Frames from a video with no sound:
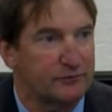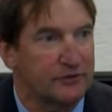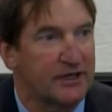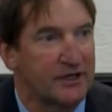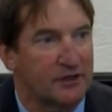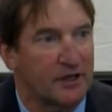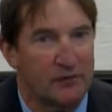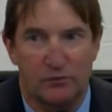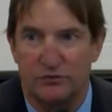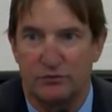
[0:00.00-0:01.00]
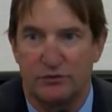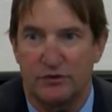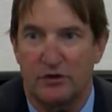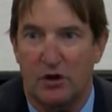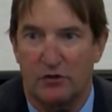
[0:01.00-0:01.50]
The landline was with
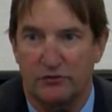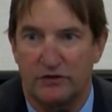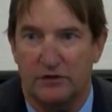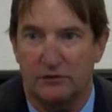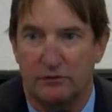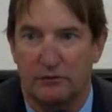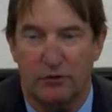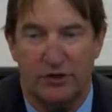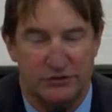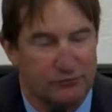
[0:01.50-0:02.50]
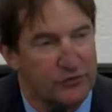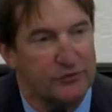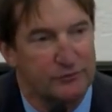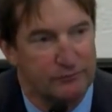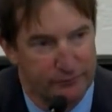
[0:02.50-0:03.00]
Alltel, correction, with,
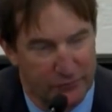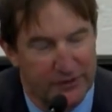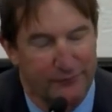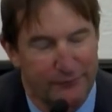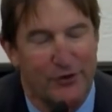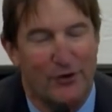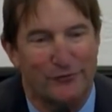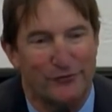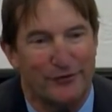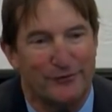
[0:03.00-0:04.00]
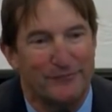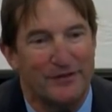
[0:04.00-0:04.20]
yeah, with Alltel.